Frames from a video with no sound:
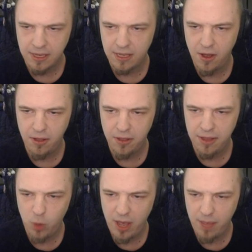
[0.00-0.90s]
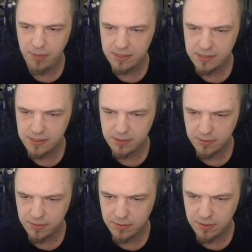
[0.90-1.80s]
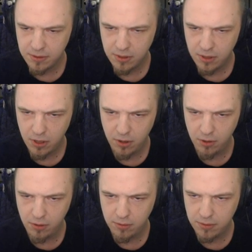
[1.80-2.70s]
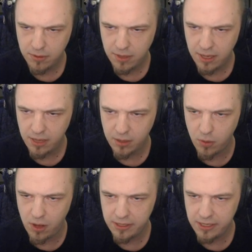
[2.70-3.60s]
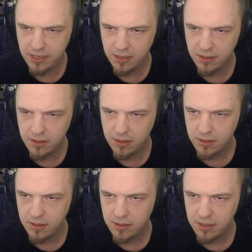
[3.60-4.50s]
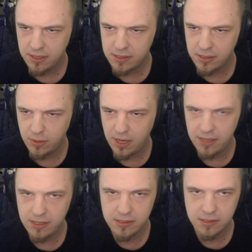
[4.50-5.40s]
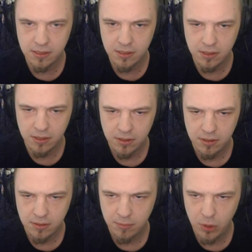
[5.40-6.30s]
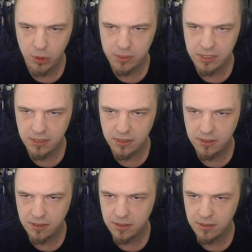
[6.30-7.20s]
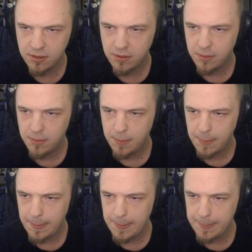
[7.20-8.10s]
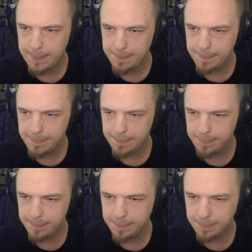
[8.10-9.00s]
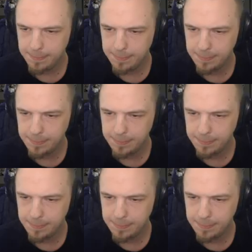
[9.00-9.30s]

Look at all them weapons. Oh, high quality. That's so nice. Bolty. Mm-hmm, mm-hmm.